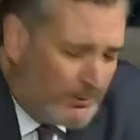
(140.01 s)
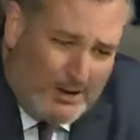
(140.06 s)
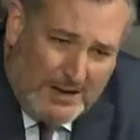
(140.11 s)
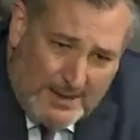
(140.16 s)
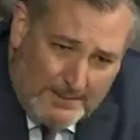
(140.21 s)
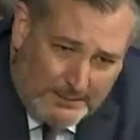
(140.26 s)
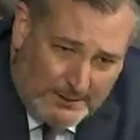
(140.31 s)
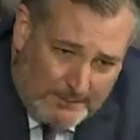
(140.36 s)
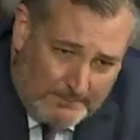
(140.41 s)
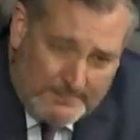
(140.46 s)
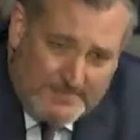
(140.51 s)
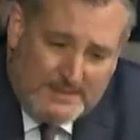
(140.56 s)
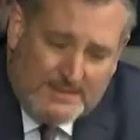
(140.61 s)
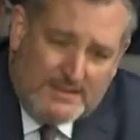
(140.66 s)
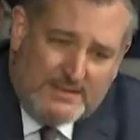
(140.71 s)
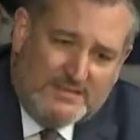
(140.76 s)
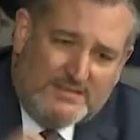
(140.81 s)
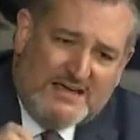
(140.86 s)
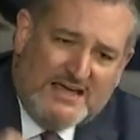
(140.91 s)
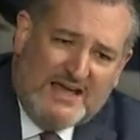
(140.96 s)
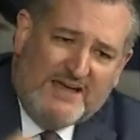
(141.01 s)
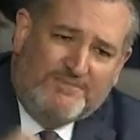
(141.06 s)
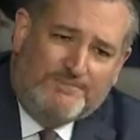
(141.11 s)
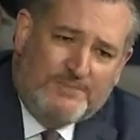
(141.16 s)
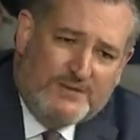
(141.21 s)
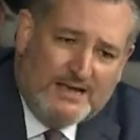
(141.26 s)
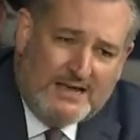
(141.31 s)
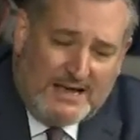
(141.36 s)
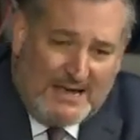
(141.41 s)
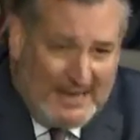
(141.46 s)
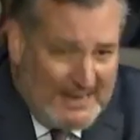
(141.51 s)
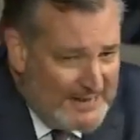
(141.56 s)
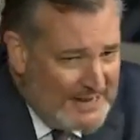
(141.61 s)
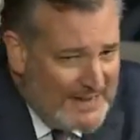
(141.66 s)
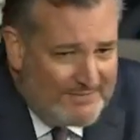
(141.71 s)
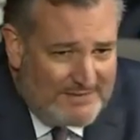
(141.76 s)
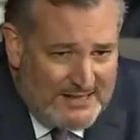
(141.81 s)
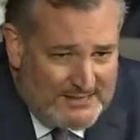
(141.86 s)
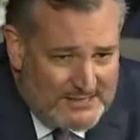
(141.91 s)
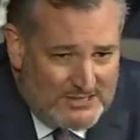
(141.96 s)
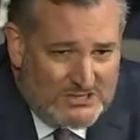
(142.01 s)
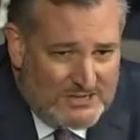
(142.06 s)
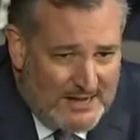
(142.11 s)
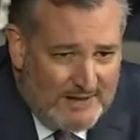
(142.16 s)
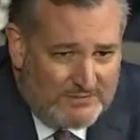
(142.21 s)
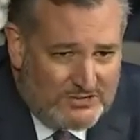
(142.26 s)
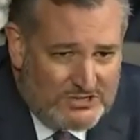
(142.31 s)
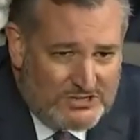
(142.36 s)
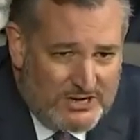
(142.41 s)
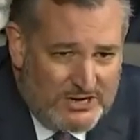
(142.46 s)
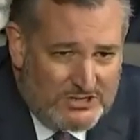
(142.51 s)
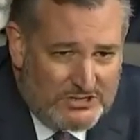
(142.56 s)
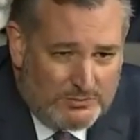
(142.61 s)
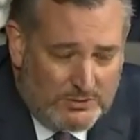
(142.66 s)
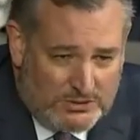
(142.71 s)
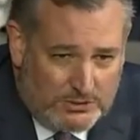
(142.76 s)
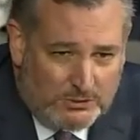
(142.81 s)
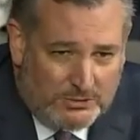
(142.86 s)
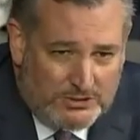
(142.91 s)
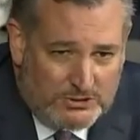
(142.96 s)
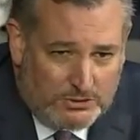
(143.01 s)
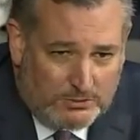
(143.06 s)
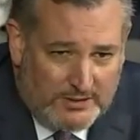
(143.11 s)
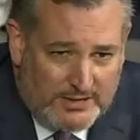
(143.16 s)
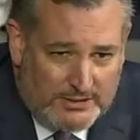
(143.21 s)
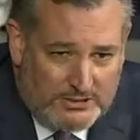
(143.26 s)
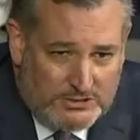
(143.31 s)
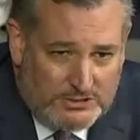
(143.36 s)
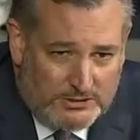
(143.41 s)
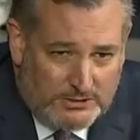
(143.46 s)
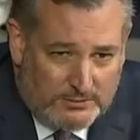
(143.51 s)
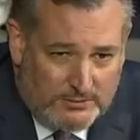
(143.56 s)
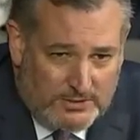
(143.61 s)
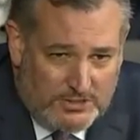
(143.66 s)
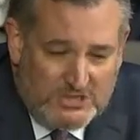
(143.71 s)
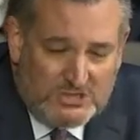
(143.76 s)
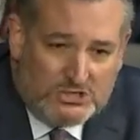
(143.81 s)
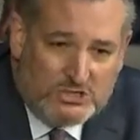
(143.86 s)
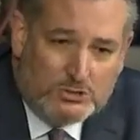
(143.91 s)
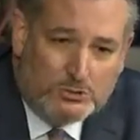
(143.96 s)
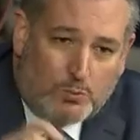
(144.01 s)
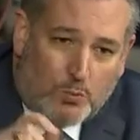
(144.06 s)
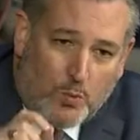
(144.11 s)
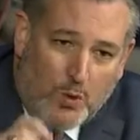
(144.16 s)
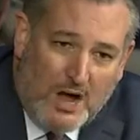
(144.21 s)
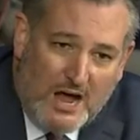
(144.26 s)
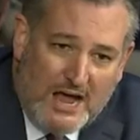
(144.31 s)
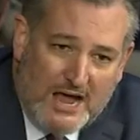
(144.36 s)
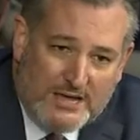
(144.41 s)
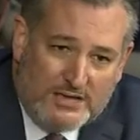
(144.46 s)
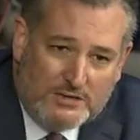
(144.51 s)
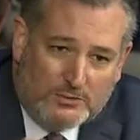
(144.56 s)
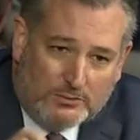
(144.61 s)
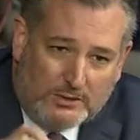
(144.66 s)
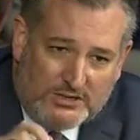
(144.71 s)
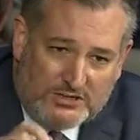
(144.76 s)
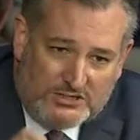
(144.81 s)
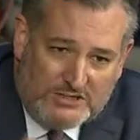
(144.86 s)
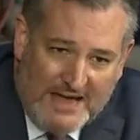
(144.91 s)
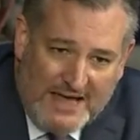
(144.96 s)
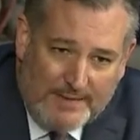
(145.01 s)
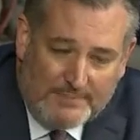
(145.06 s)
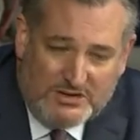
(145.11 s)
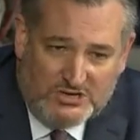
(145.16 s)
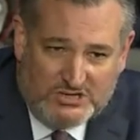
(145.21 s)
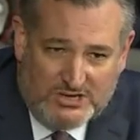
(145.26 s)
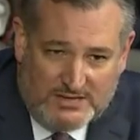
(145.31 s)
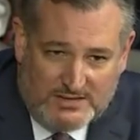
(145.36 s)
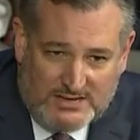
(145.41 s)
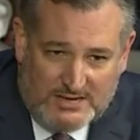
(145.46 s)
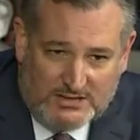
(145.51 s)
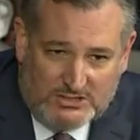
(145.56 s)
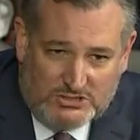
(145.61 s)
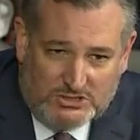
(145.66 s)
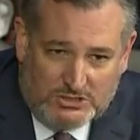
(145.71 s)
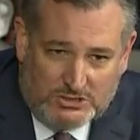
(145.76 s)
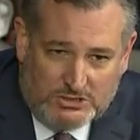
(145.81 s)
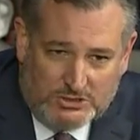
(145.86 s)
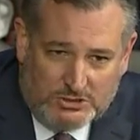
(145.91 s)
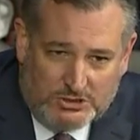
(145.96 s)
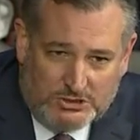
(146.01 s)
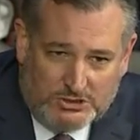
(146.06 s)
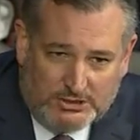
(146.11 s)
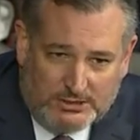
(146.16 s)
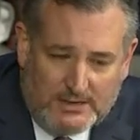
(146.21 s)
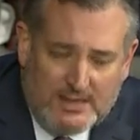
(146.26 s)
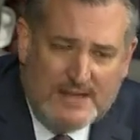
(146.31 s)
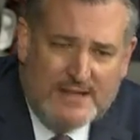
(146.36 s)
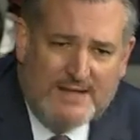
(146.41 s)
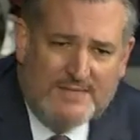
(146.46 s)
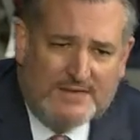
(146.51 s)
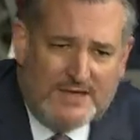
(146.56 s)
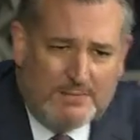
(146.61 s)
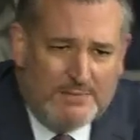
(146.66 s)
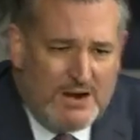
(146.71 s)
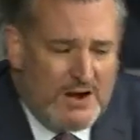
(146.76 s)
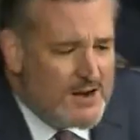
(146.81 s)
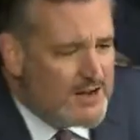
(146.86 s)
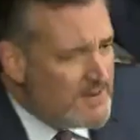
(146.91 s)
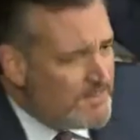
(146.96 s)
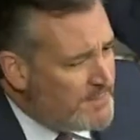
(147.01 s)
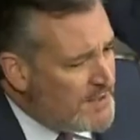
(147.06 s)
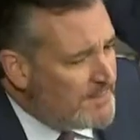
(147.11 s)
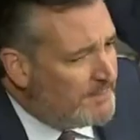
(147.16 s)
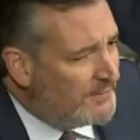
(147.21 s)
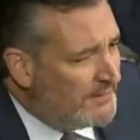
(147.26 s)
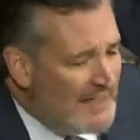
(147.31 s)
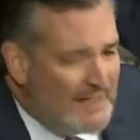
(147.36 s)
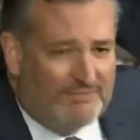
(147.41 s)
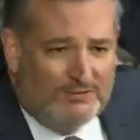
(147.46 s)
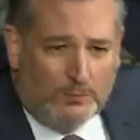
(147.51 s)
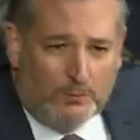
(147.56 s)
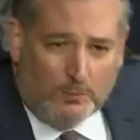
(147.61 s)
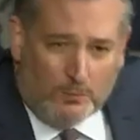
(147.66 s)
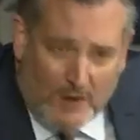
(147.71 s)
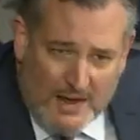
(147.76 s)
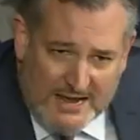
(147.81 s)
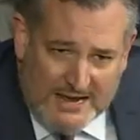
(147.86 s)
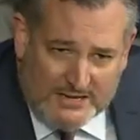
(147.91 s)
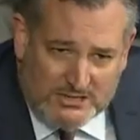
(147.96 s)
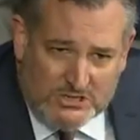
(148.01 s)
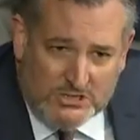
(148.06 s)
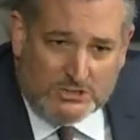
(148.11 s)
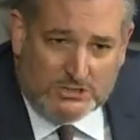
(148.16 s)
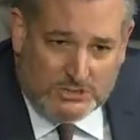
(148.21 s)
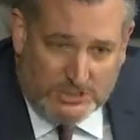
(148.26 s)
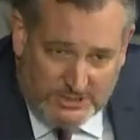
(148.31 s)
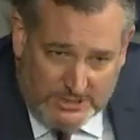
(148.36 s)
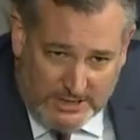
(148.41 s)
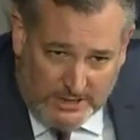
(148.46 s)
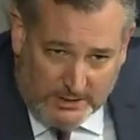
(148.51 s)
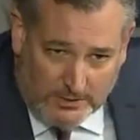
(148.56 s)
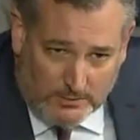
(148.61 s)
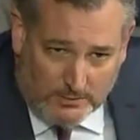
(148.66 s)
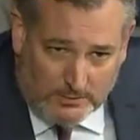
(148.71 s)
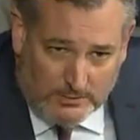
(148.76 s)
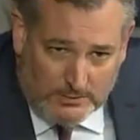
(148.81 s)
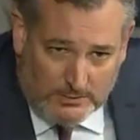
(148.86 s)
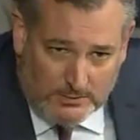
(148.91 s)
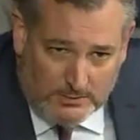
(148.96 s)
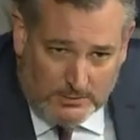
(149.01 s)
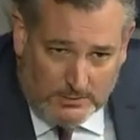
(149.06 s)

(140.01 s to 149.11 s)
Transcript: the problem. The FBI, and I've had this conversation with Chris Wray too, this is why you are damaging the institution. The American people have a right to know